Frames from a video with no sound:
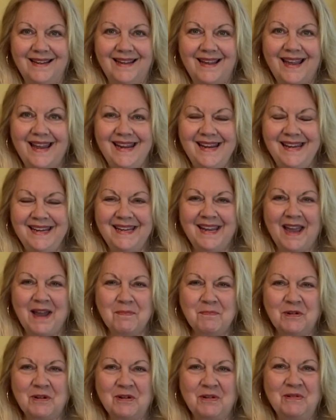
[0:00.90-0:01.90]
Hey
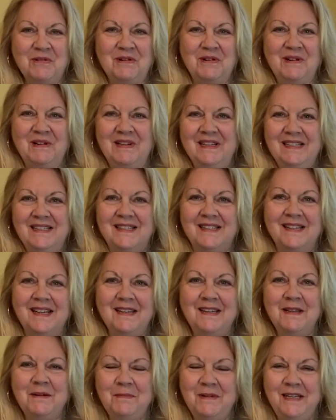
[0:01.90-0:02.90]
Capricorn, it's
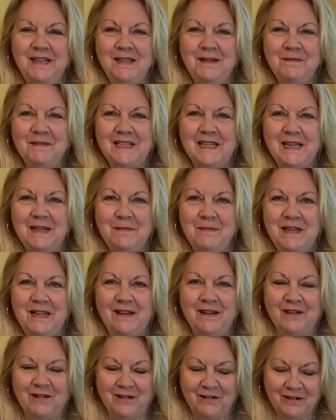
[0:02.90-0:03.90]
Psychic Medium Tammy
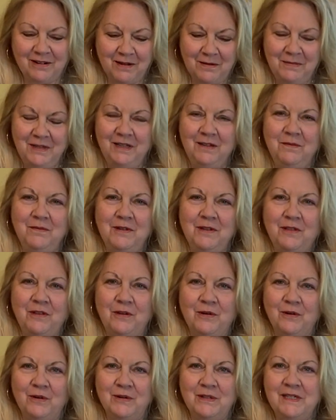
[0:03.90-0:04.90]
here, coming in with
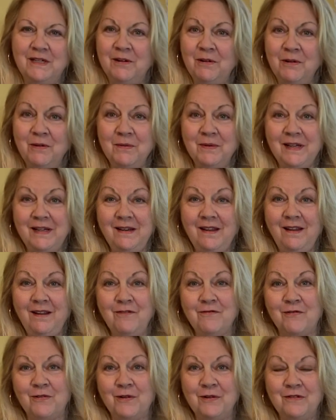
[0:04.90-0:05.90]
your tarot reading
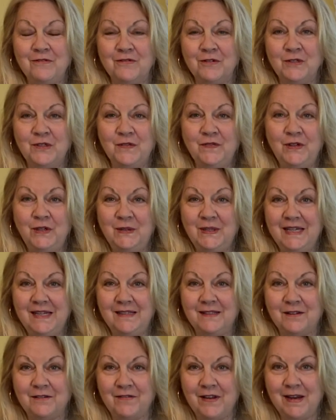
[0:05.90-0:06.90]
for the first few
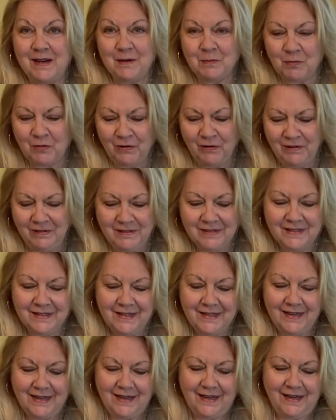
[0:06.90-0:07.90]
days of April.
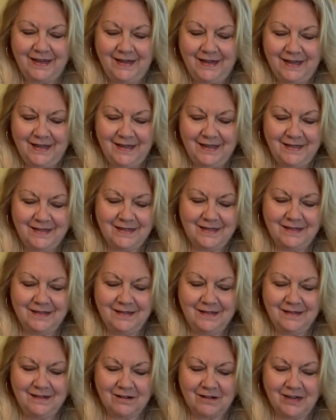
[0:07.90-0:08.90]
And
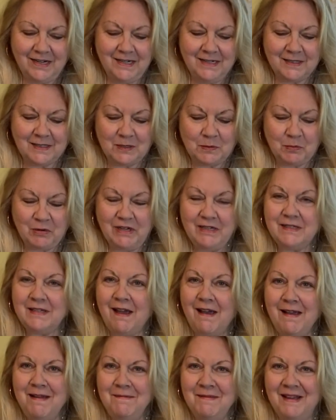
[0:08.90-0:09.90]
isn't it great it's springtime?